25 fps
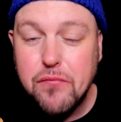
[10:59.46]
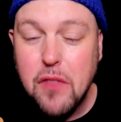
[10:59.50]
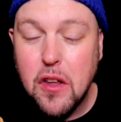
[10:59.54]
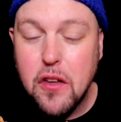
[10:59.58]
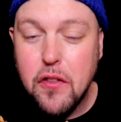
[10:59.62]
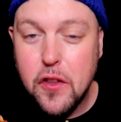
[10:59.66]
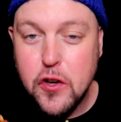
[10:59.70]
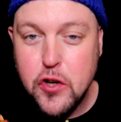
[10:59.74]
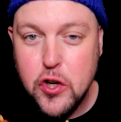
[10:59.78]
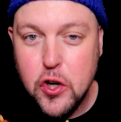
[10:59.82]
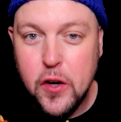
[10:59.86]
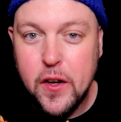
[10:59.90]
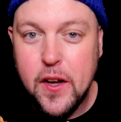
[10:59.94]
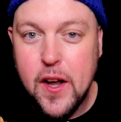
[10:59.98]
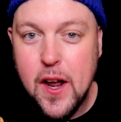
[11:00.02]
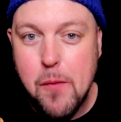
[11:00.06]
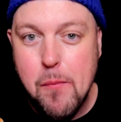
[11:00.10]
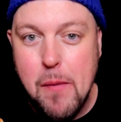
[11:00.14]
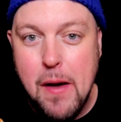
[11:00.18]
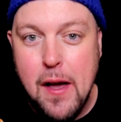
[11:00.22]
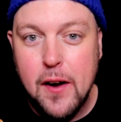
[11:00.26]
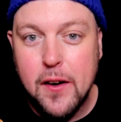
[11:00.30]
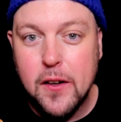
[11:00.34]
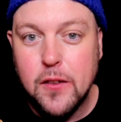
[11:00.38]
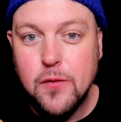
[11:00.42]
the jury came
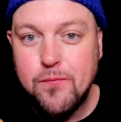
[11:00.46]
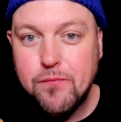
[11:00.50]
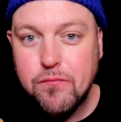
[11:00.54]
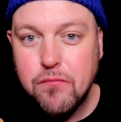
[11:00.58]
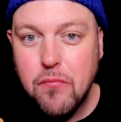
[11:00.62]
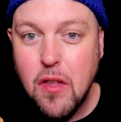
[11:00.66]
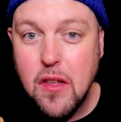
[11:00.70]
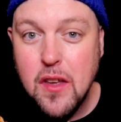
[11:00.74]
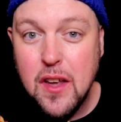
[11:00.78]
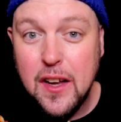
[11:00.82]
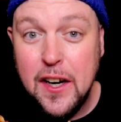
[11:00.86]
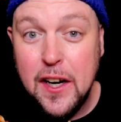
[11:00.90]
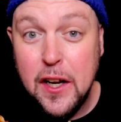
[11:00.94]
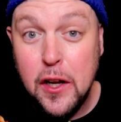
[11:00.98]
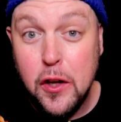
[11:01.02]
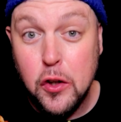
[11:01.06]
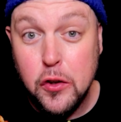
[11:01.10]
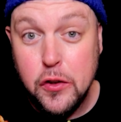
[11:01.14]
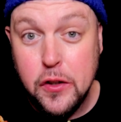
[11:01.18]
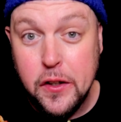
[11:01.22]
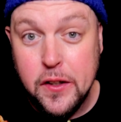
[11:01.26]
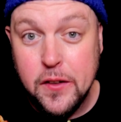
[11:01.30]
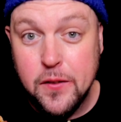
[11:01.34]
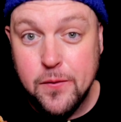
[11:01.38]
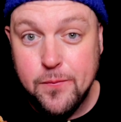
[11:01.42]
back
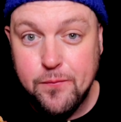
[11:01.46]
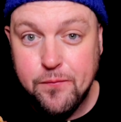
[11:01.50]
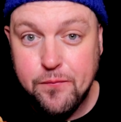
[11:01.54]
guilty